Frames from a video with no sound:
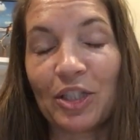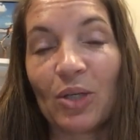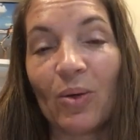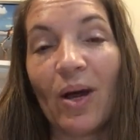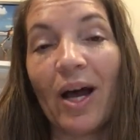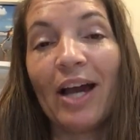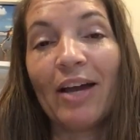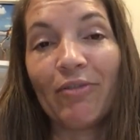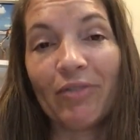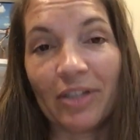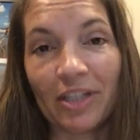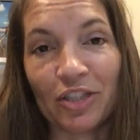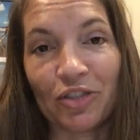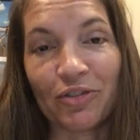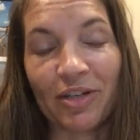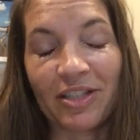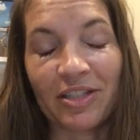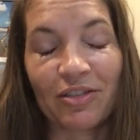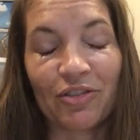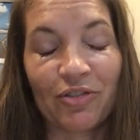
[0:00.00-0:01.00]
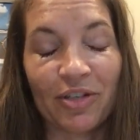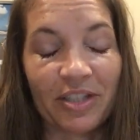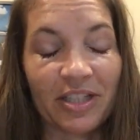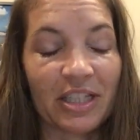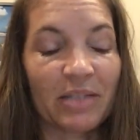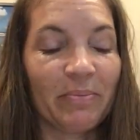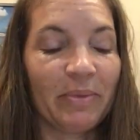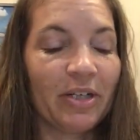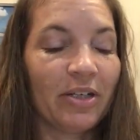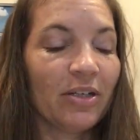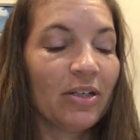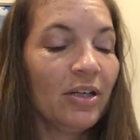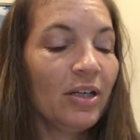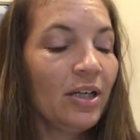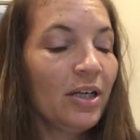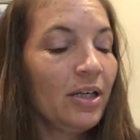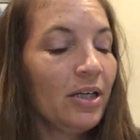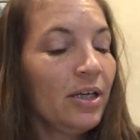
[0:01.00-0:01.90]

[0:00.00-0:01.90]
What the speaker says: So I really trust this meter.